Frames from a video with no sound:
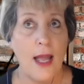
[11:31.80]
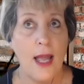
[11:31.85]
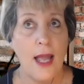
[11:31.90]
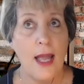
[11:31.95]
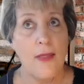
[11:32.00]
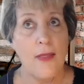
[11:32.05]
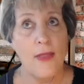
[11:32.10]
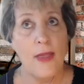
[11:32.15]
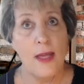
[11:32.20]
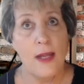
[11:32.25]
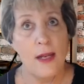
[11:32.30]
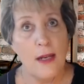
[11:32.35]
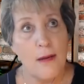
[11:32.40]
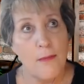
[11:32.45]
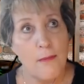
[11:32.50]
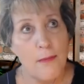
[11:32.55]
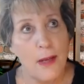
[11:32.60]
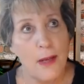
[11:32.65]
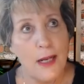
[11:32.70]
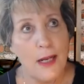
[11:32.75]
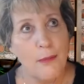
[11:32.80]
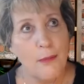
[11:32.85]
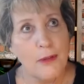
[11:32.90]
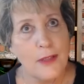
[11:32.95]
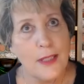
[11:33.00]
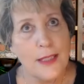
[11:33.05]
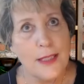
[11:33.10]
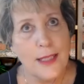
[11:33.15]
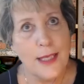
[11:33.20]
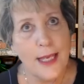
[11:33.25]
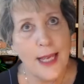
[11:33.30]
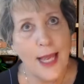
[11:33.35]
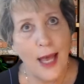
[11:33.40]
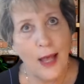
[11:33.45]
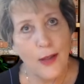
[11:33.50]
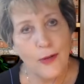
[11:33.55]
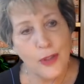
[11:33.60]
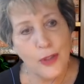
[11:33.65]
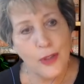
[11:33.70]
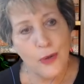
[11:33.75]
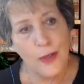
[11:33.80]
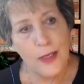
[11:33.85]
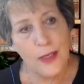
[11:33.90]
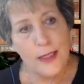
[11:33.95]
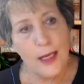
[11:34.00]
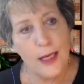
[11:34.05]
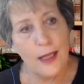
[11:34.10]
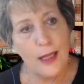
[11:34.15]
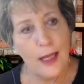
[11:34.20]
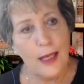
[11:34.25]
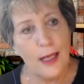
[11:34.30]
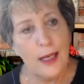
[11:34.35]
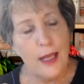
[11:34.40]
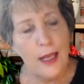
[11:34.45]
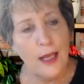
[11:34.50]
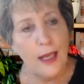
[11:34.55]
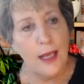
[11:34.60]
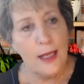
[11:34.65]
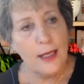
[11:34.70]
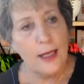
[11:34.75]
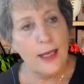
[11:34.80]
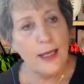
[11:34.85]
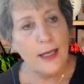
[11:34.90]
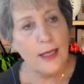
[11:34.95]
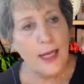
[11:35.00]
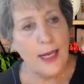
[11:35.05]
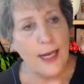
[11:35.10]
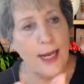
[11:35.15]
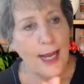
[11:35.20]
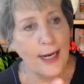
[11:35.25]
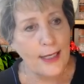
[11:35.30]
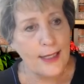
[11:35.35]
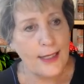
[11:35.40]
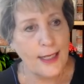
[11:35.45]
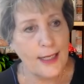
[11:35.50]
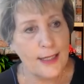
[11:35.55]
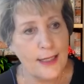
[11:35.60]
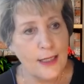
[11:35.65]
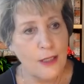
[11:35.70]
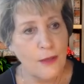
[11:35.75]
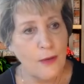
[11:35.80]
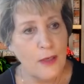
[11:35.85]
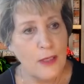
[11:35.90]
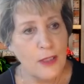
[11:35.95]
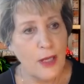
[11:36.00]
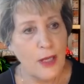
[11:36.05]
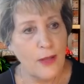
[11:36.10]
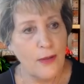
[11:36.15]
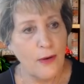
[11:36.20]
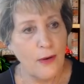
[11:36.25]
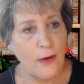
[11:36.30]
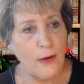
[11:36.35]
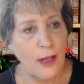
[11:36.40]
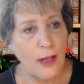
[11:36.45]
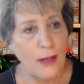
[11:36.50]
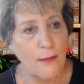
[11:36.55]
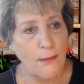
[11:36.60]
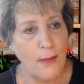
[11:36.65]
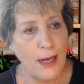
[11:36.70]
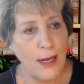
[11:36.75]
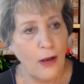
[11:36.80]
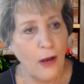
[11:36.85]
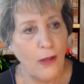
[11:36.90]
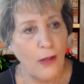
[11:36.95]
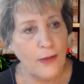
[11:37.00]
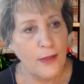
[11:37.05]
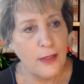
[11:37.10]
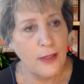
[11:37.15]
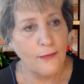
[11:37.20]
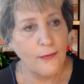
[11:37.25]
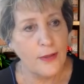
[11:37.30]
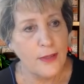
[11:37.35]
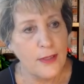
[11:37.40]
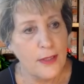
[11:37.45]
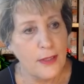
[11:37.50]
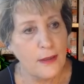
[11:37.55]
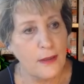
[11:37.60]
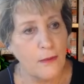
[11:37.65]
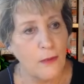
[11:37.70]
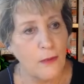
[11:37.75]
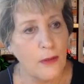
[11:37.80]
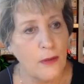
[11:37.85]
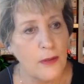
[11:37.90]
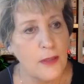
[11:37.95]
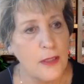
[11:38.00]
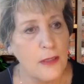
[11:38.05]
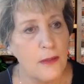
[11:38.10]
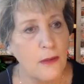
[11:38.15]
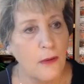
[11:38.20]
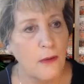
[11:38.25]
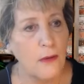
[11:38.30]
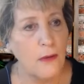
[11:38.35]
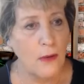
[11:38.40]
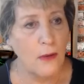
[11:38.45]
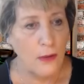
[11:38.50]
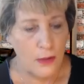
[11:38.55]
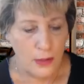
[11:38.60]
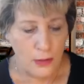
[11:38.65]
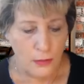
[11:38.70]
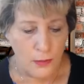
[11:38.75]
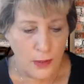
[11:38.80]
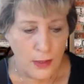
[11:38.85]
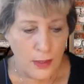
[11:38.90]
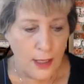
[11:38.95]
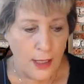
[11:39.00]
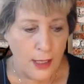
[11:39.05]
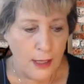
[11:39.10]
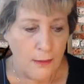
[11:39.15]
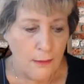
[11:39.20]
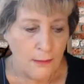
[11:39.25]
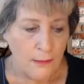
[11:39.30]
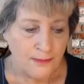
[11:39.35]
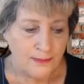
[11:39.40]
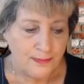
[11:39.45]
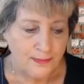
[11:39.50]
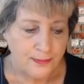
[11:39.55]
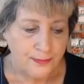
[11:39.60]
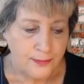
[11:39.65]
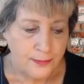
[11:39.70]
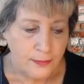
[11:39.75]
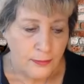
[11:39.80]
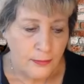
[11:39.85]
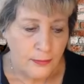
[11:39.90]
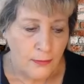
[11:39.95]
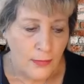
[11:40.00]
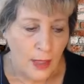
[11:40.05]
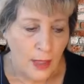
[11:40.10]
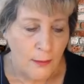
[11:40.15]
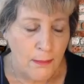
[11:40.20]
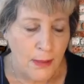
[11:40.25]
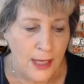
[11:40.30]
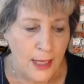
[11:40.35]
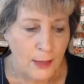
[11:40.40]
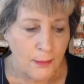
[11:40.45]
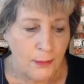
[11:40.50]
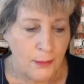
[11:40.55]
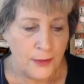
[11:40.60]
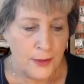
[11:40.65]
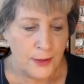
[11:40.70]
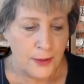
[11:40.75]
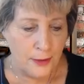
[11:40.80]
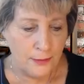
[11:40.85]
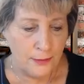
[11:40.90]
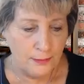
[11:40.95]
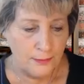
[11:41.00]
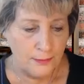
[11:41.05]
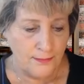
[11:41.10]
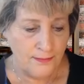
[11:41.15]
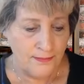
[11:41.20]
And then being able to see how storytelling can connect us to each other and make all the difference in the world to really be able to